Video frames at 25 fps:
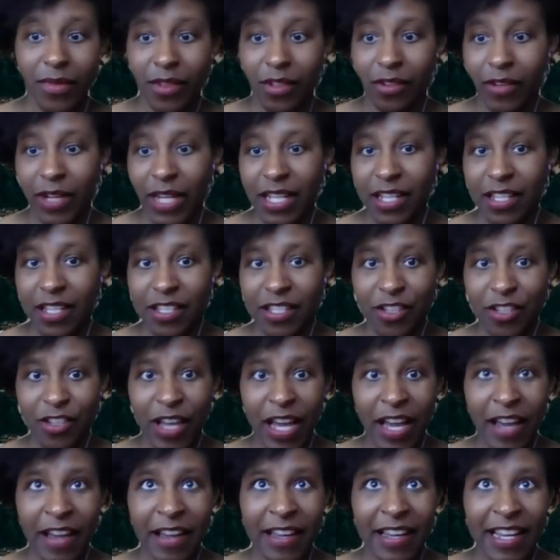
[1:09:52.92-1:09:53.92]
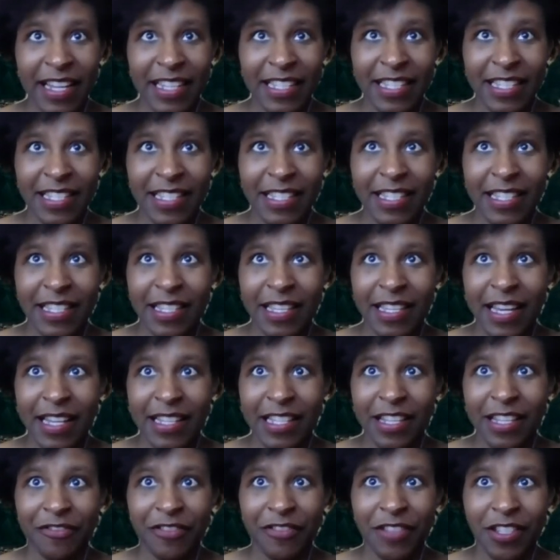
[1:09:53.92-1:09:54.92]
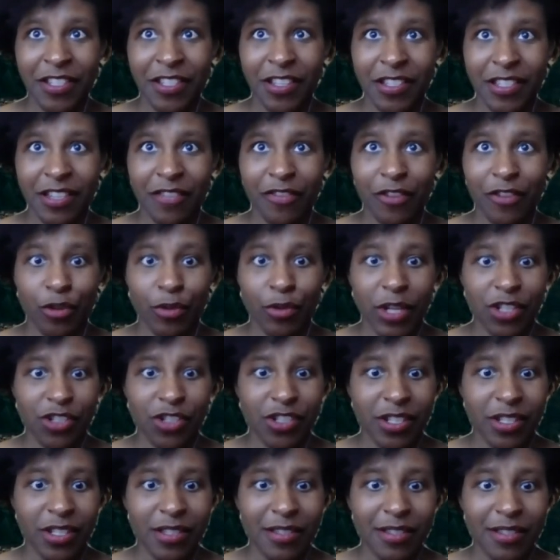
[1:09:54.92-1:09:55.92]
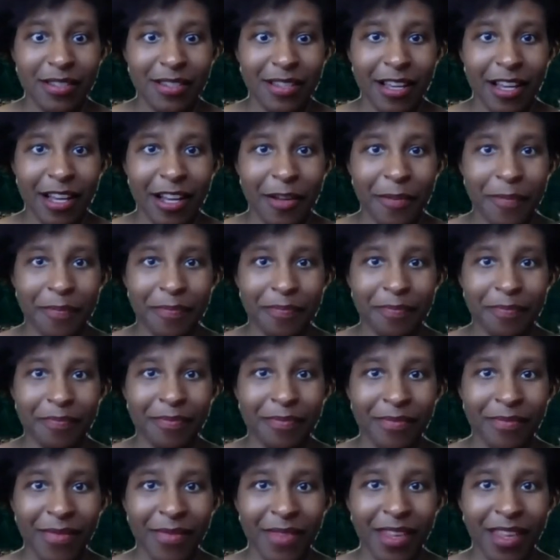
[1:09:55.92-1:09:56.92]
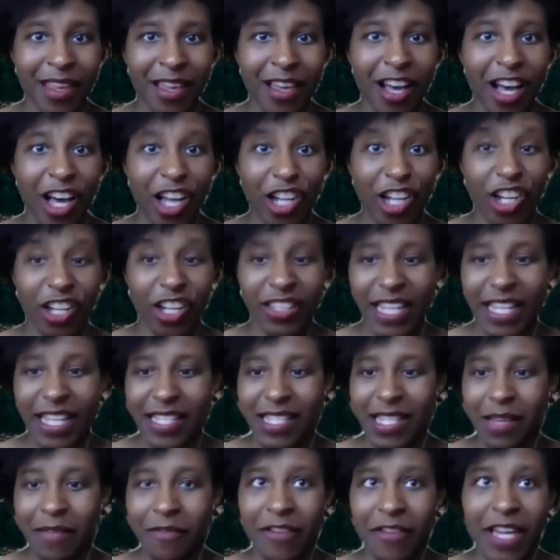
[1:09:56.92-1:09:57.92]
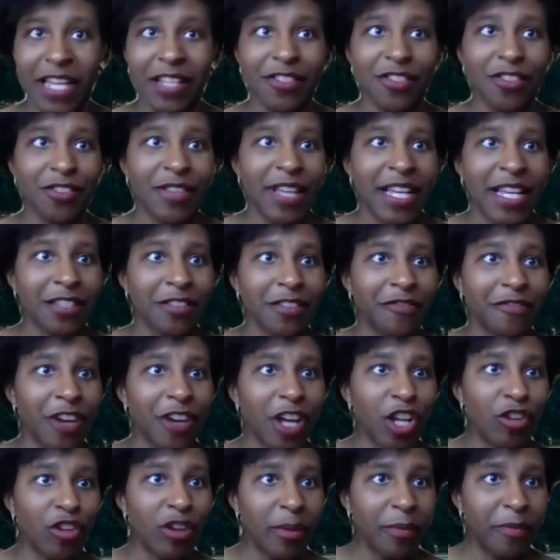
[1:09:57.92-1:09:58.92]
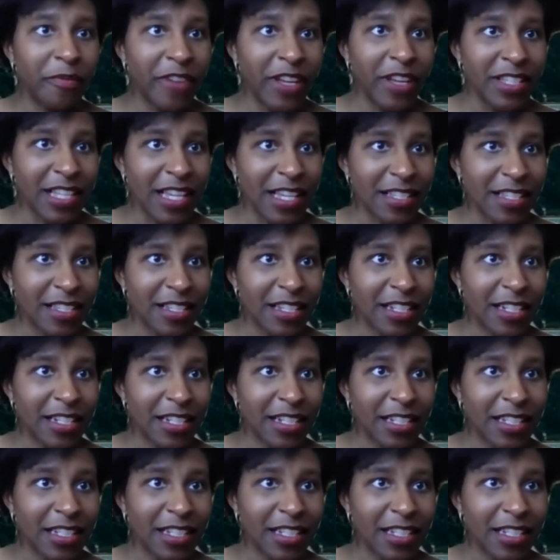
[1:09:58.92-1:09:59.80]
great. So I definitely saw several questions along that same vein. So that's a follow-up. Fantastic.